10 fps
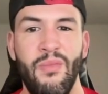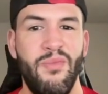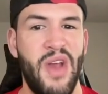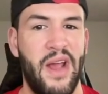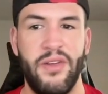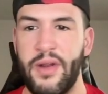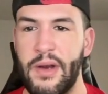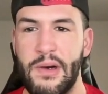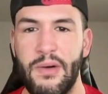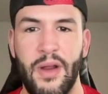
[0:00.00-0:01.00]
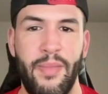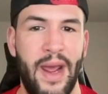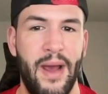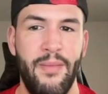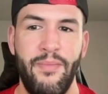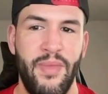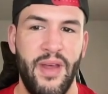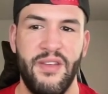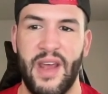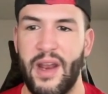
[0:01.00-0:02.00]
Tyler Hero, and Bam
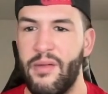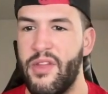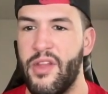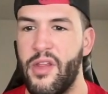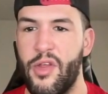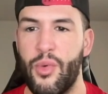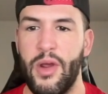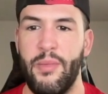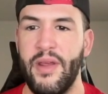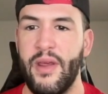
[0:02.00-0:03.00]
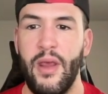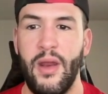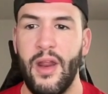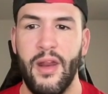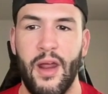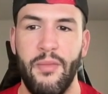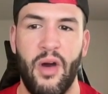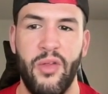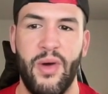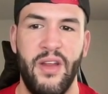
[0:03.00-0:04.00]
as kind of the three I'd be keen in on.
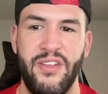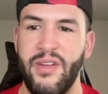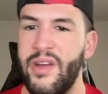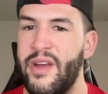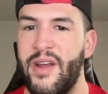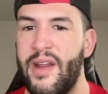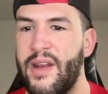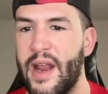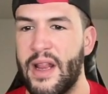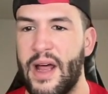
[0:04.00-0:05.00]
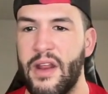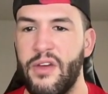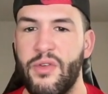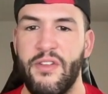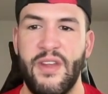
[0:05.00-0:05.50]
Otherwise, not a lot of interest.